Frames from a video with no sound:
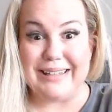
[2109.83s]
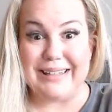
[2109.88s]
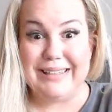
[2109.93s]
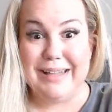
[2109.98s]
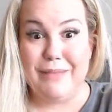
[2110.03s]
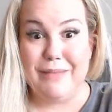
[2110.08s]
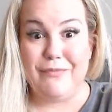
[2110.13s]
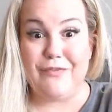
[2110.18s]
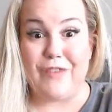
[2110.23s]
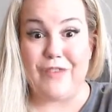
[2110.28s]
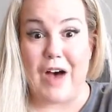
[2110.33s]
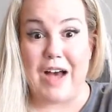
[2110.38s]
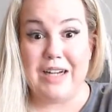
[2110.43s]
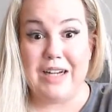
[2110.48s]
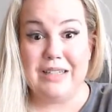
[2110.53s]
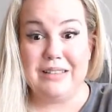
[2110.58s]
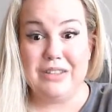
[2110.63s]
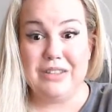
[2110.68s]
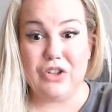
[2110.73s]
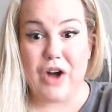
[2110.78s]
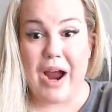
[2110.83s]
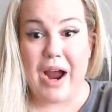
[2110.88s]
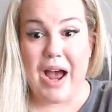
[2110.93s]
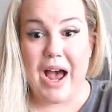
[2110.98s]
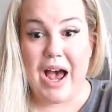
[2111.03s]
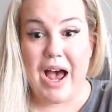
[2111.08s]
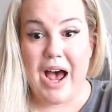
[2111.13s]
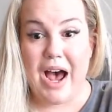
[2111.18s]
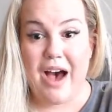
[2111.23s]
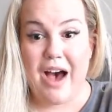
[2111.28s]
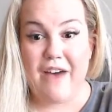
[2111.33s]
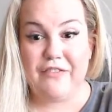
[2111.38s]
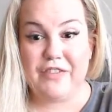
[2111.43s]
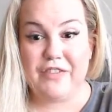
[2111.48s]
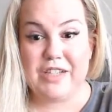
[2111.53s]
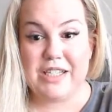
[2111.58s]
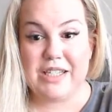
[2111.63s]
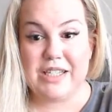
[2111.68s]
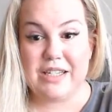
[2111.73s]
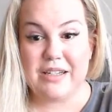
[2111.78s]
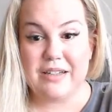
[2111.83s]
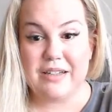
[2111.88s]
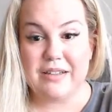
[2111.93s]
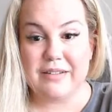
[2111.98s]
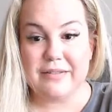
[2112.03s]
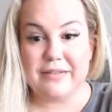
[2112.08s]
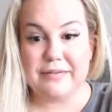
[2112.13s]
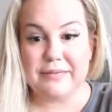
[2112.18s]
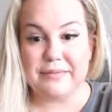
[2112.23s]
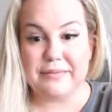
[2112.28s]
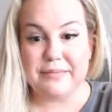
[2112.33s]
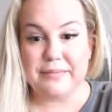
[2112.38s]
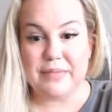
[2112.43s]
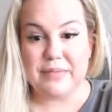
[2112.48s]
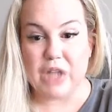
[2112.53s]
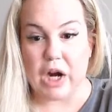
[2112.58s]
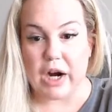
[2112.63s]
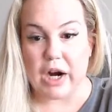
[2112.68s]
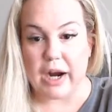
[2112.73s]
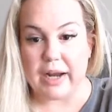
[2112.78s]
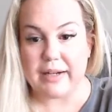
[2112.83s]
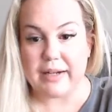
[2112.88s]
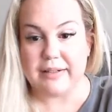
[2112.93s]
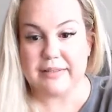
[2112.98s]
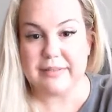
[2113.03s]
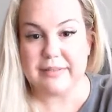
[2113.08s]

some fun crafts. All right.